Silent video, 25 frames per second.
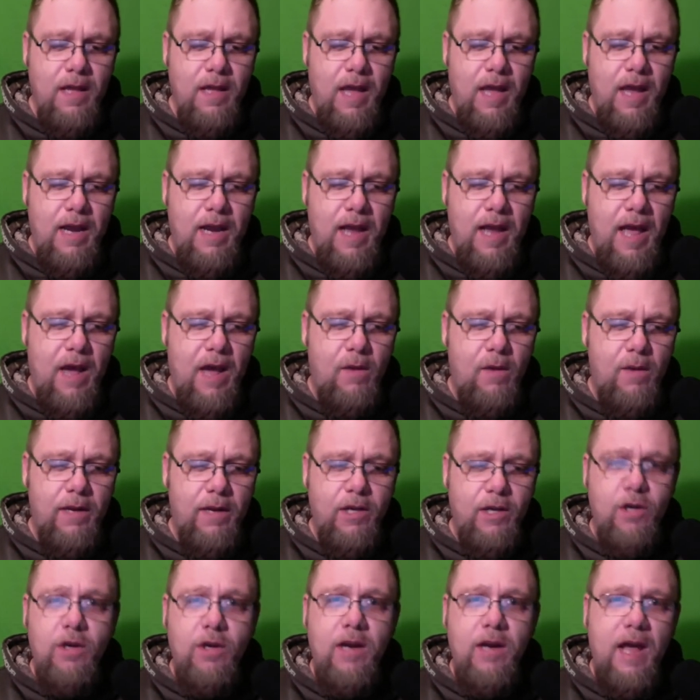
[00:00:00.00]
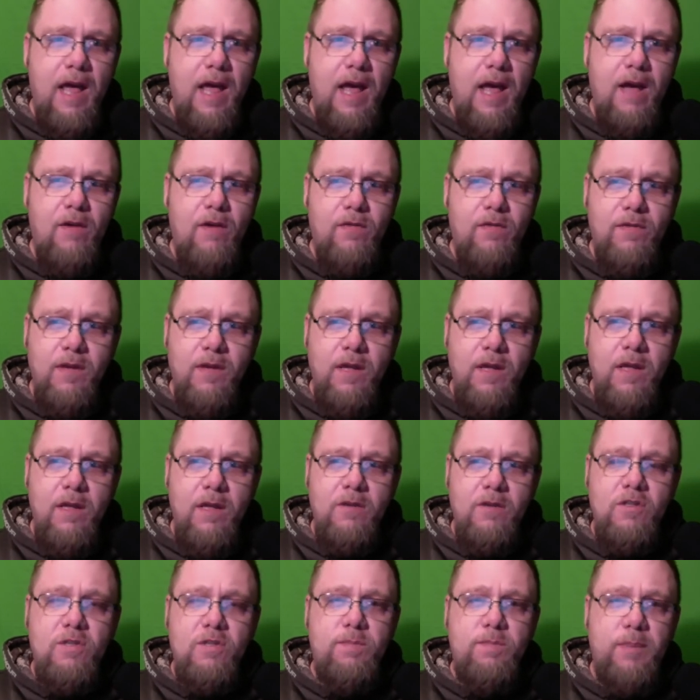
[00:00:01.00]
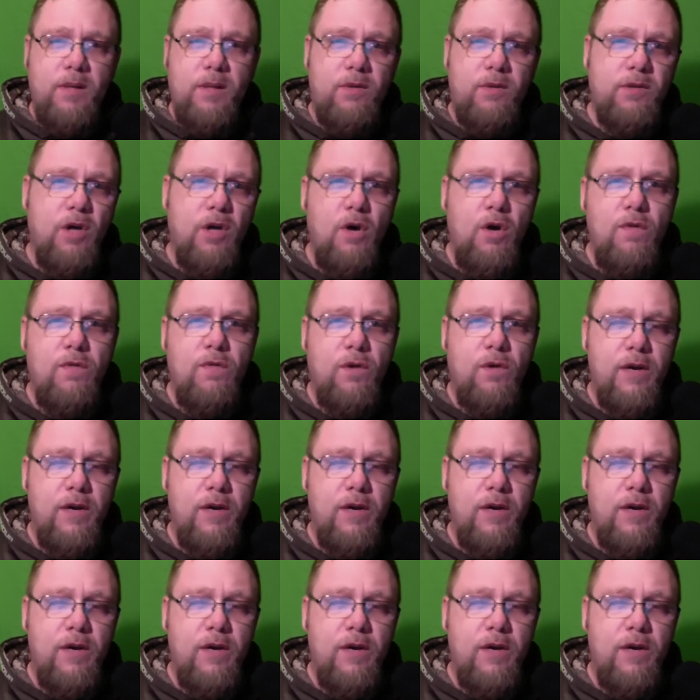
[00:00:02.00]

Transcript: and how it could have spilled over